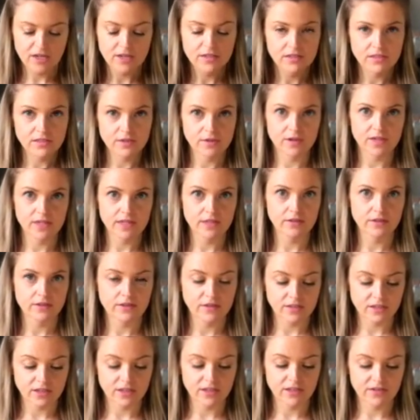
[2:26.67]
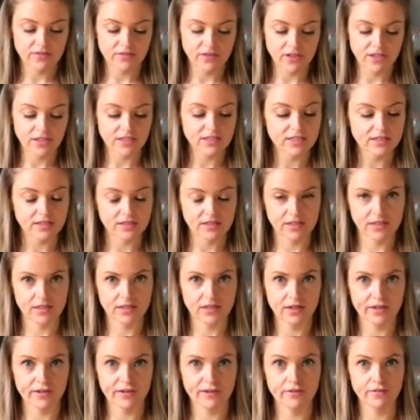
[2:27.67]
So I used her version
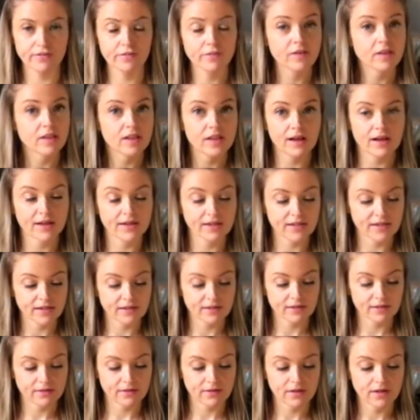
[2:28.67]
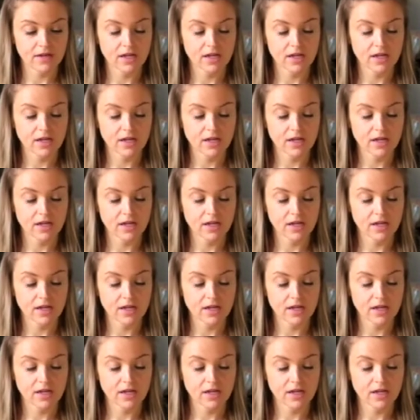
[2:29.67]
of lining